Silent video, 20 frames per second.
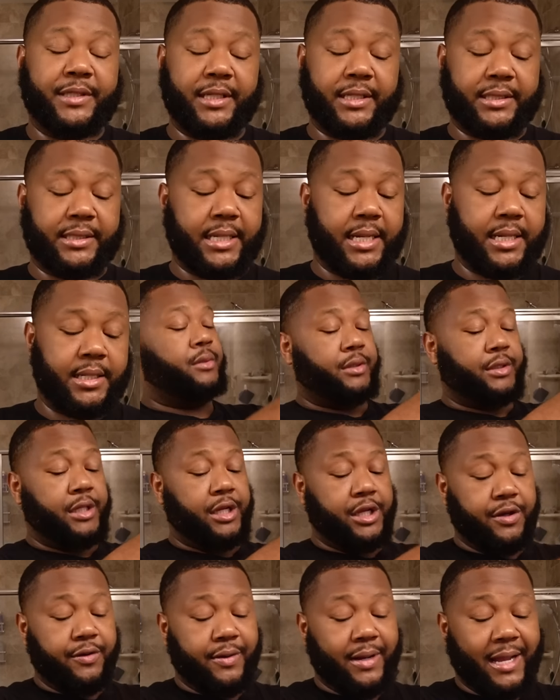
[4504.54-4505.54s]
TikTok. So
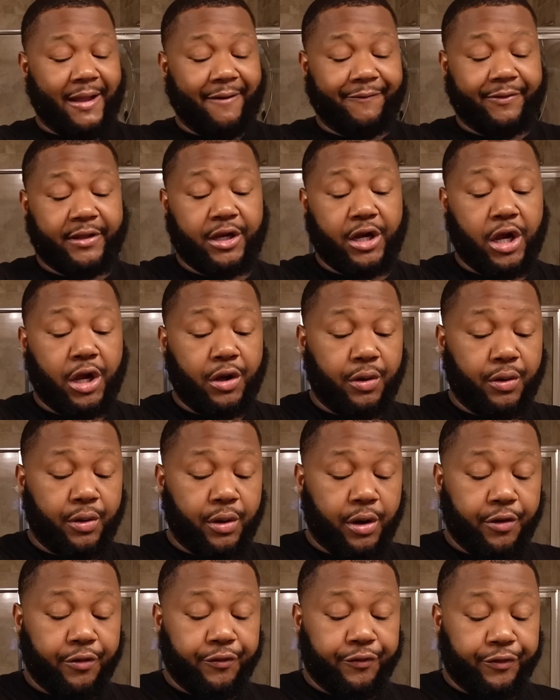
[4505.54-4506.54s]
you will have to go
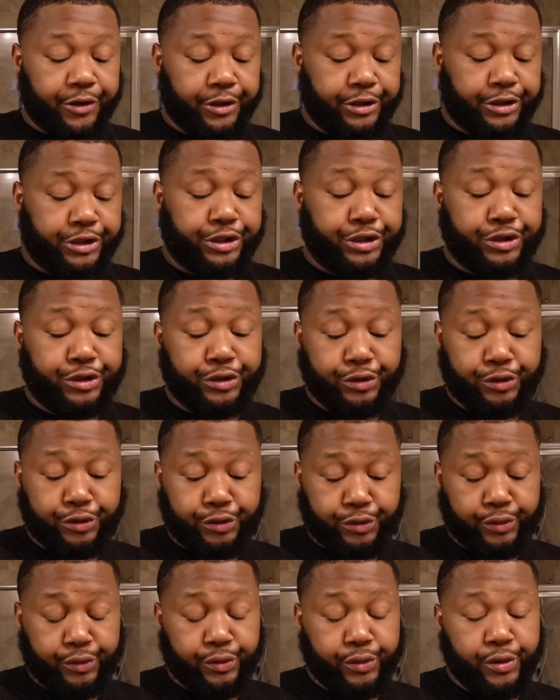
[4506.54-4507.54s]
over
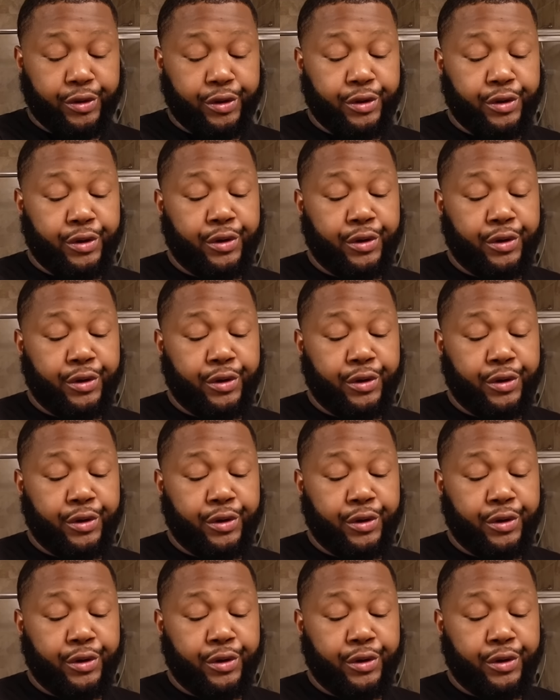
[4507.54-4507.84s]
to